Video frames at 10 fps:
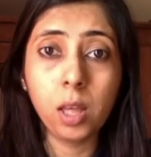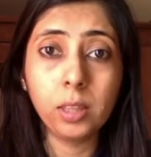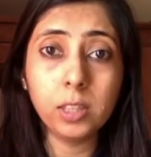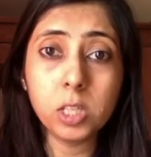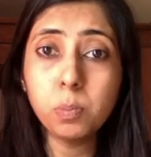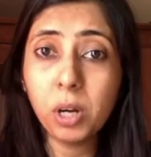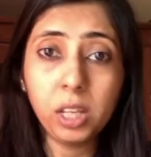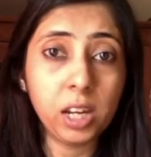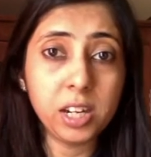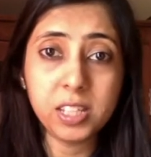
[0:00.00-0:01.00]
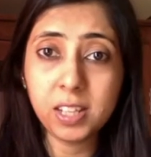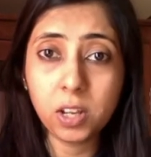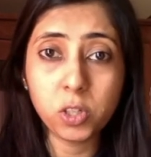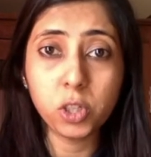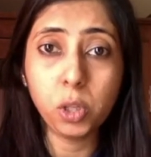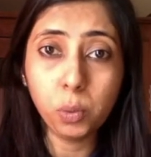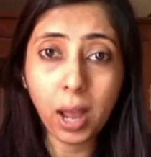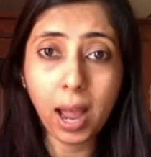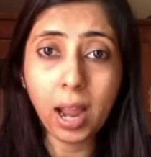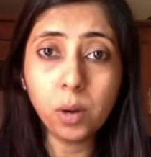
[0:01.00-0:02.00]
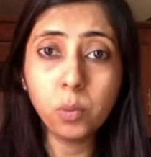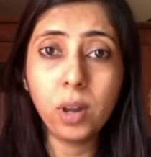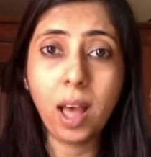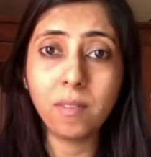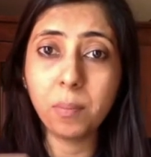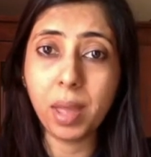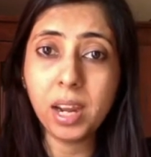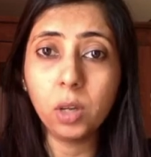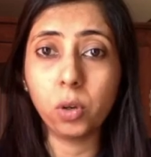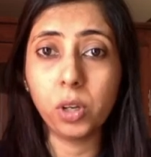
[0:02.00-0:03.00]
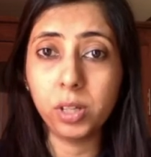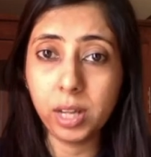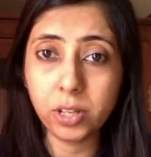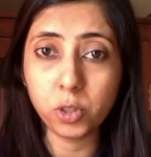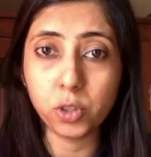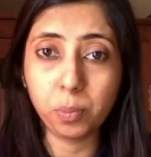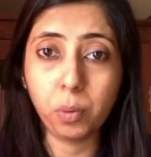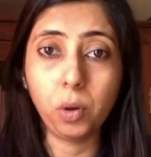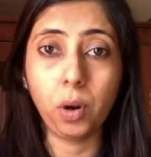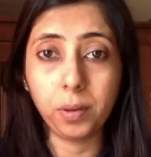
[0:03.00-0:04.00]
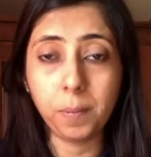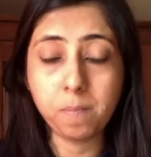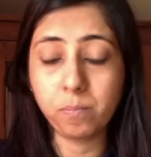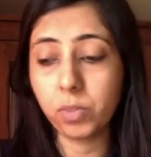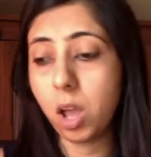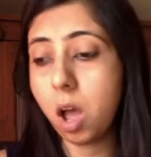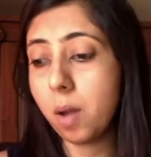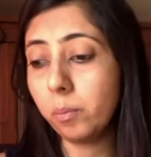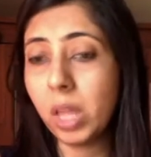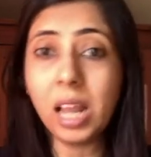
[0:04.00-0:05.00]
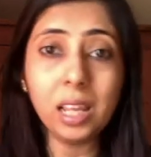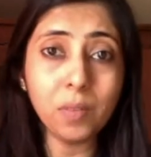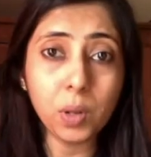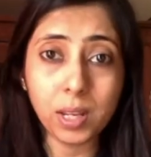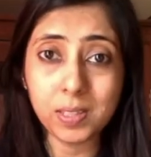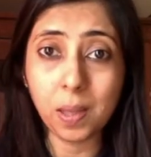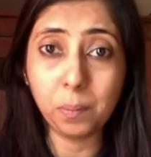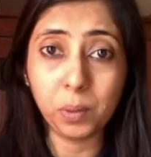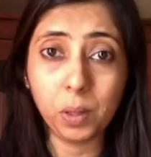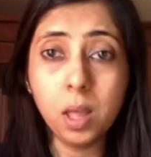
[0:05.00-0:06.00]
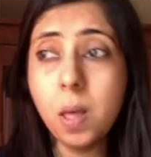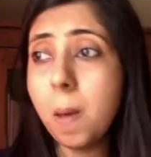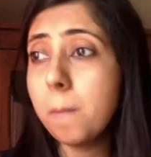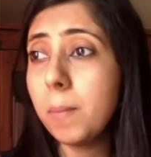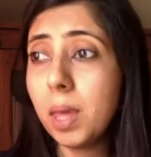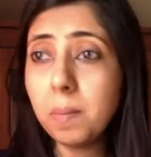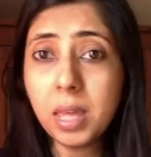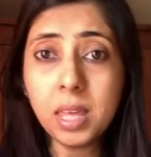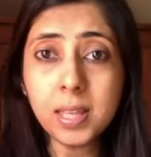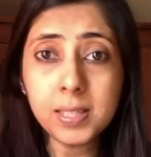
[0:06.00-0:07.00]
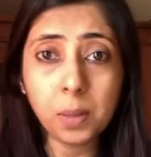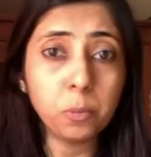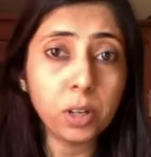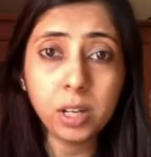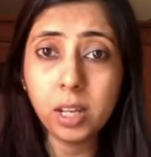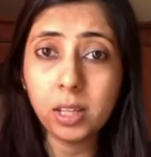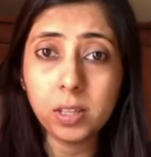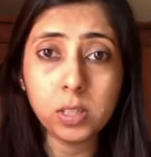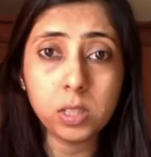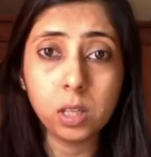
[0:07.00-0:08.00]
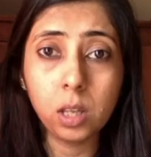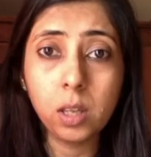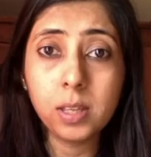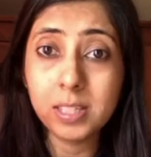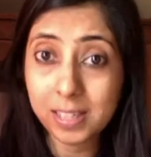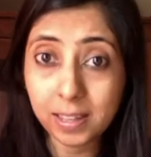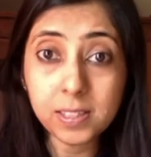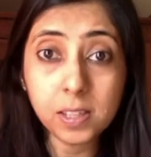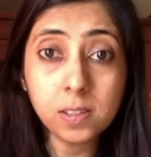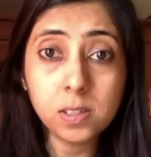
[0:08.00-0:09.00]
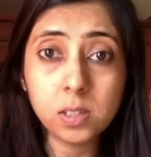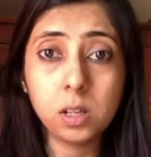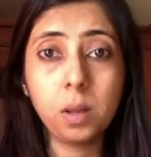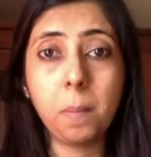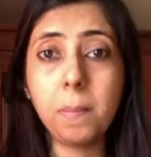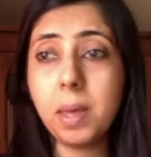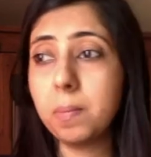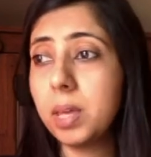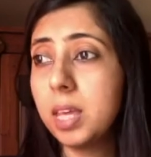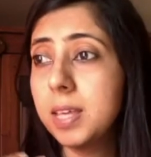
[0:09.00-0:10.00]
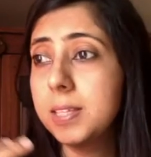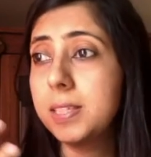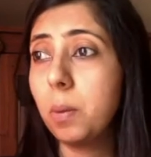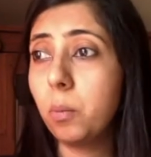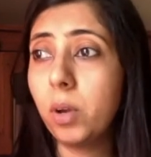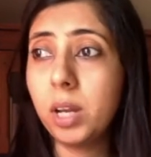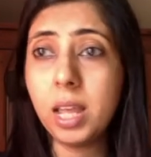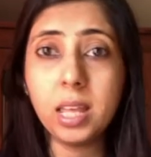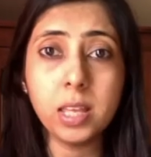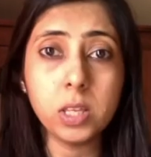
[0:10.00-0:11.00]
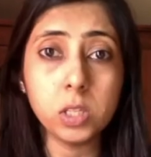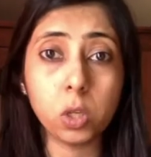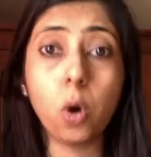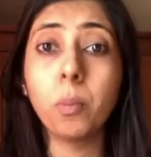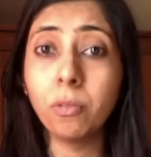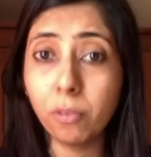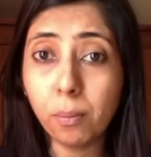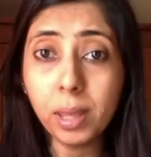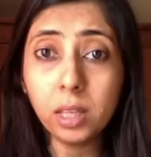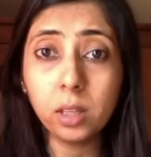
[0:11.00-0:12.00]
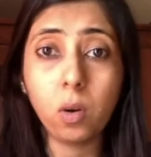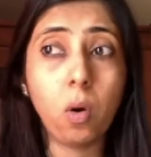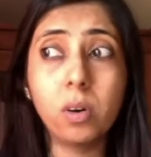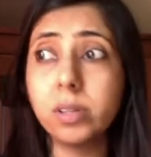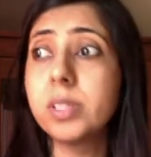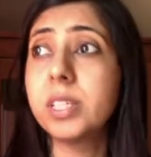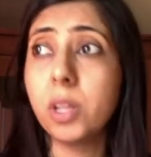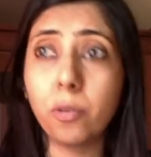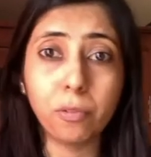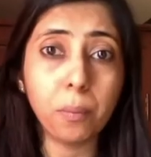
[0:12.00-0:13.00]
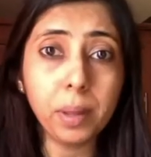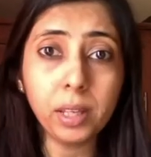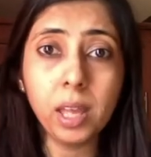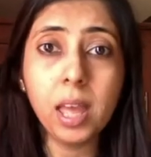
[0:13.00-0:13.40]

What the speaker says: this particular discussion you had would have a bearing on your relationship or not. I'll give you an example. Maybe someone is sexist, maybe someone is homophobic or xenophobic,